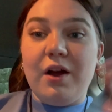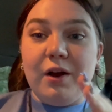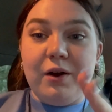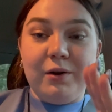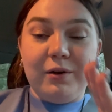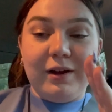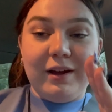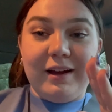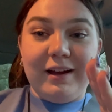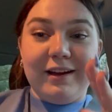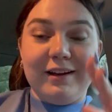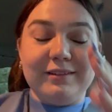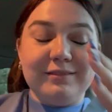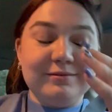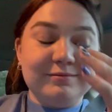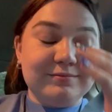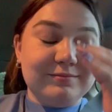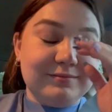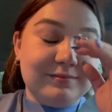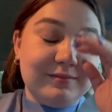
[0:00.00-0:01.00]
Okay,
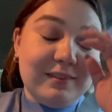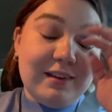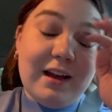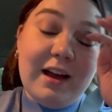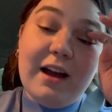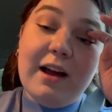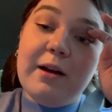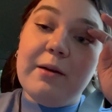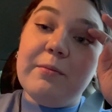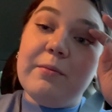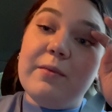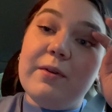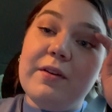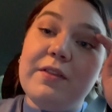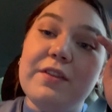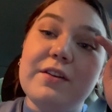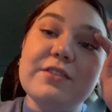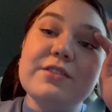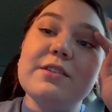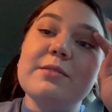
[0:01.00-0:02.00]
um,
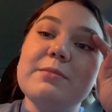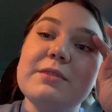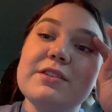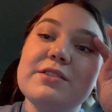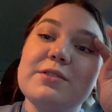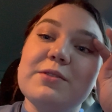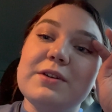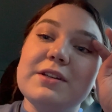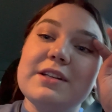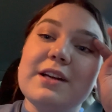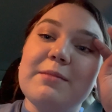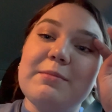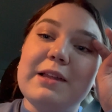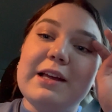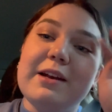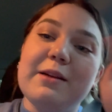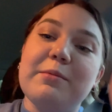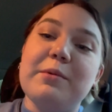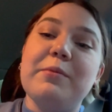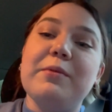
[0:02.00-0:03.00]
there's gonna be a story time
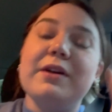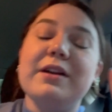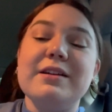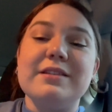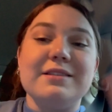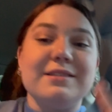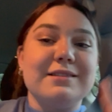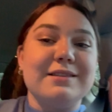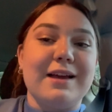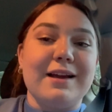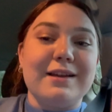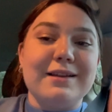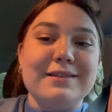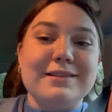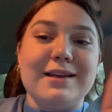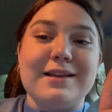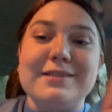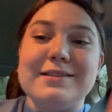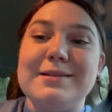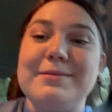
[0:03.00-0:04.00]
later, but we're at a second
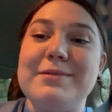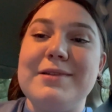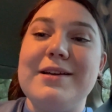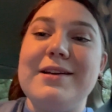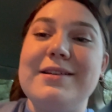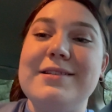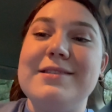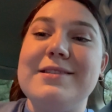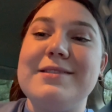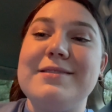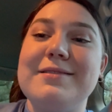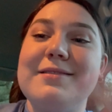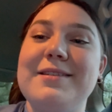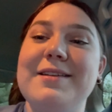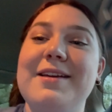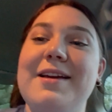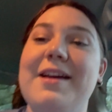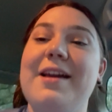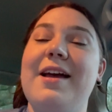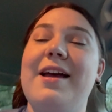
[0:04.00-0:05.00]
testing place
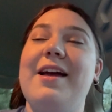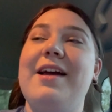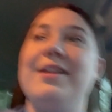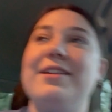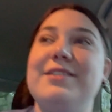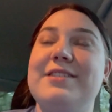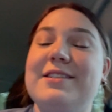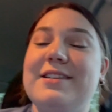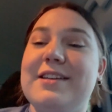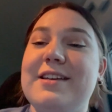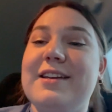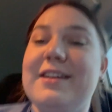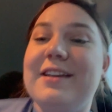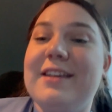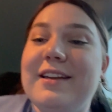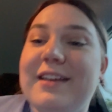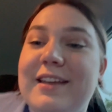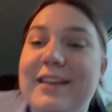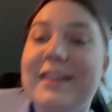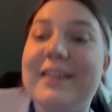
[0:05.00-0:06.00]

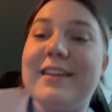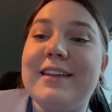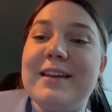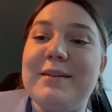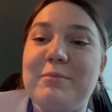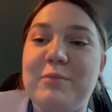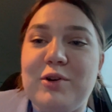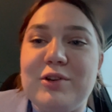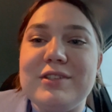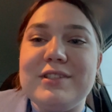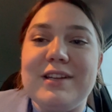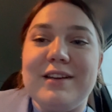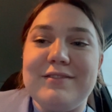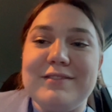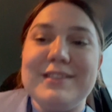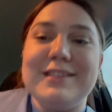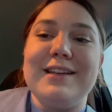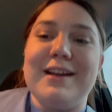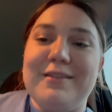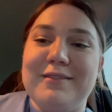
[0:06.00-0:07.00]
to get more
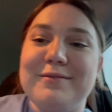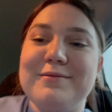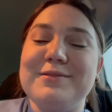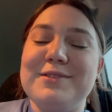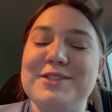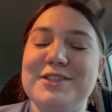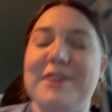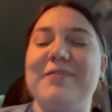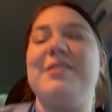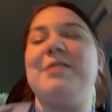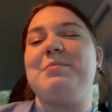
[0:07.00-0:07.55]
stuff shoved